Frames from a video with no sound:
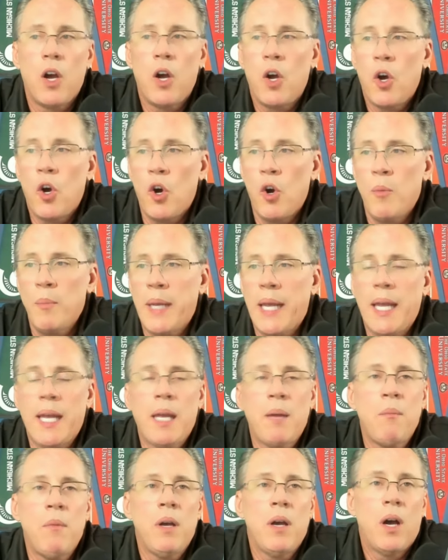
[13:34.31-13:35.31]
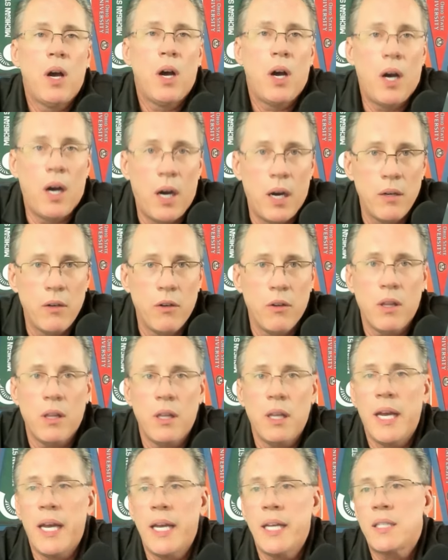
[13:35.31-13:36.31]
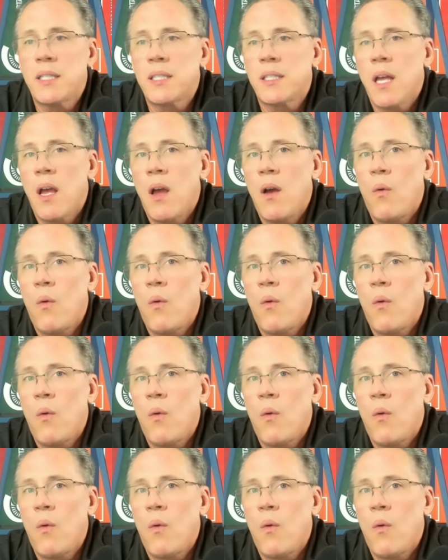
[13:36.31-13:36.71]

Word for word: Home game under the lights,